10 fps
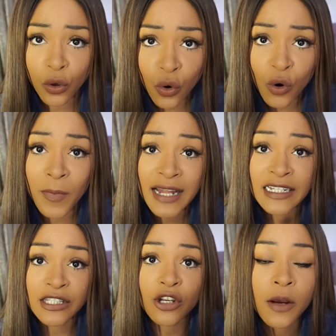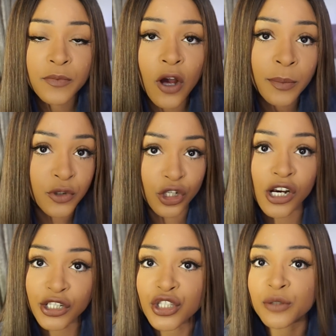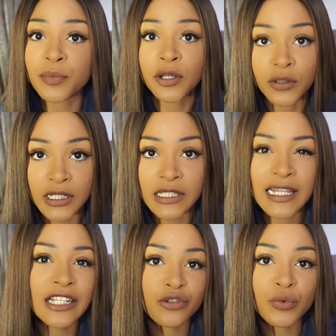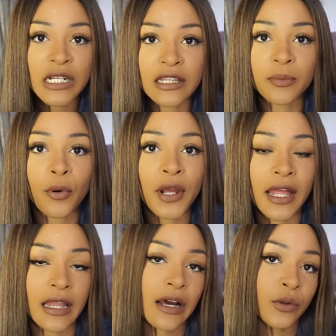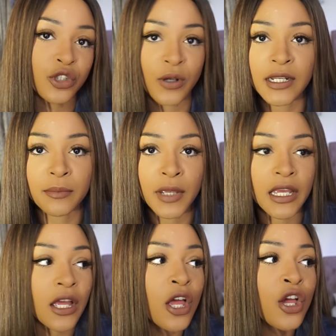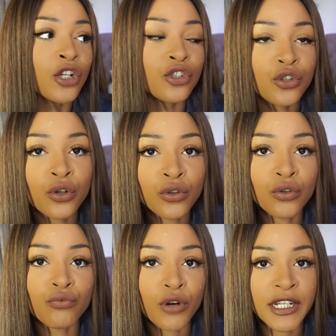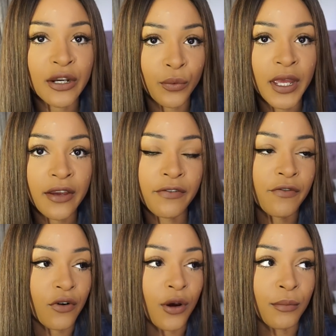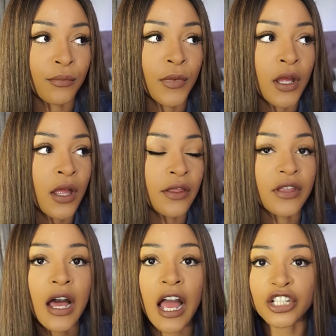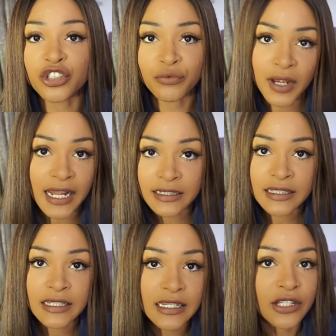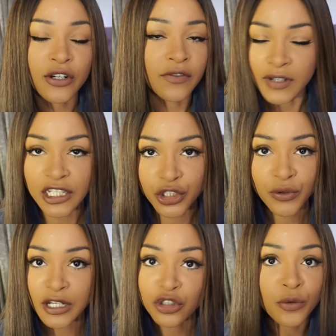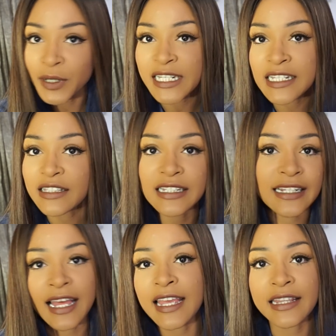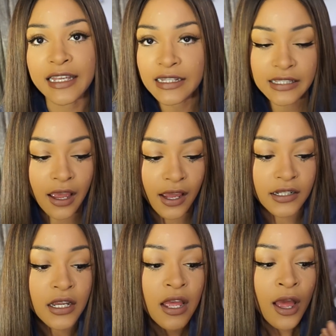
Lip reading: home, and it's up to us to build it. That's really the point that I was trying to make. Don't run away from the harsh realities of Nigeria. Nobody is denying that it's hard.